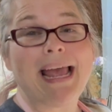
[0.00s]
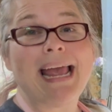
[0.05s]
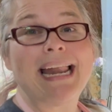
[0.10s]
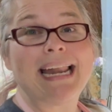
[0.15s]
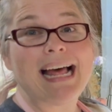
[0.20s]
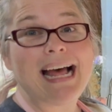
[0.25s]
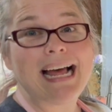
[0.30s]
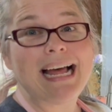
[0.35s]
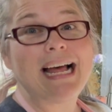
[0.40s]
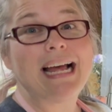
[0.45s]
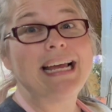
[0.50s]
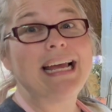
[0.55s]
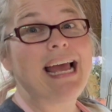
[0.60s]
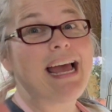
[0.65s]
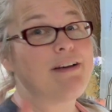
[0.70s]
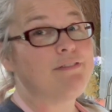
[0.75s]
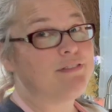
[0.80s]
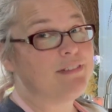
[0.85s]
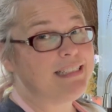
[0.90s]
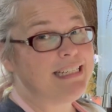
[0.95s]
and I
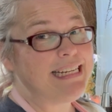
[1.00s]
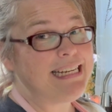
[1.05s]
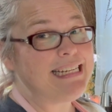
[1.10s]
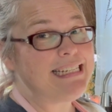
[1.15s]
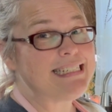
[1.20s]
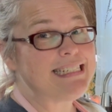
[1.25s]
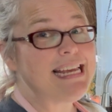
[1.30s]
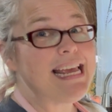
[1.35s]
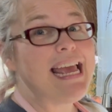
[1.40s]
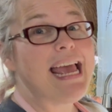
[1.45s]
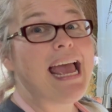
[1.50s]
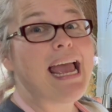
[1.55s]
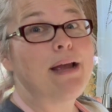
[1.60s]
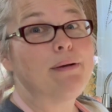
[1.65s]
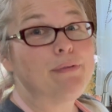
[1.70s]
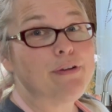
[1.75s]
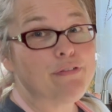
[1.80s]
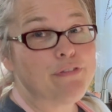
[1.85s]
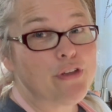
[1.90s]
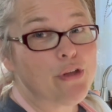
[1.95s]
have linked a
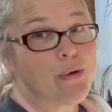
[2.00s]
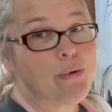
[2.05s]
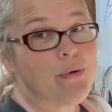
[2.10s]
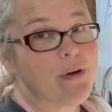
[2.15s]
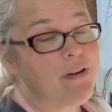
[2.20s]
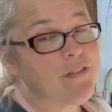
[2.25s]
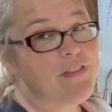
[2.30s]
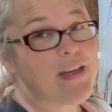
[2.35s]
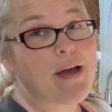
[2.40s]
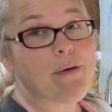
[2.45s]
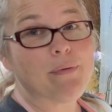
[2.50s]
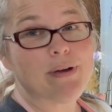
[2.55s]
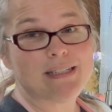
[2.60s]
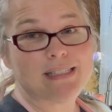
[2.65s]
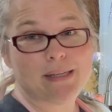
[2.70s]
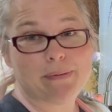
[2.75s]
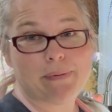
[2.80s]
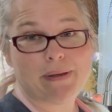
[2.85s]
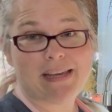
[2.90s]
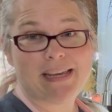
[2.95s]
review of that
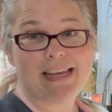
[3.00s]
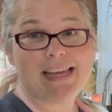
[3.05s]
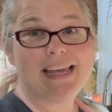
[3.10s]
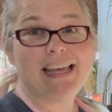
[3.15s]
recipe